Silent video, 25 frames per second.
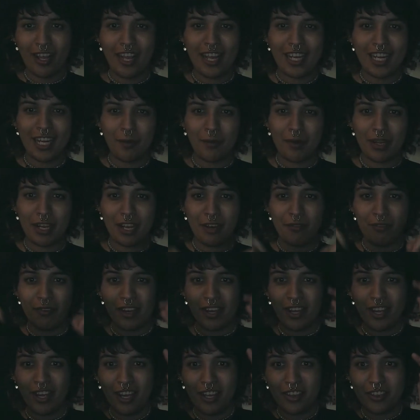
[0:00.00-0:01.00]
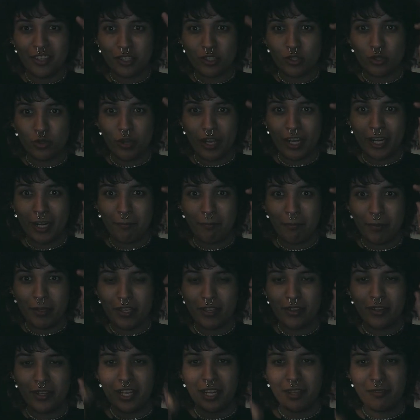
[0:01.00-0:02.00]
and now we have the
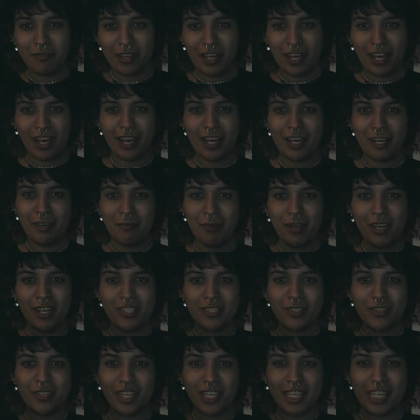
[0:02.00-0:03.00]
tradability of that item. So now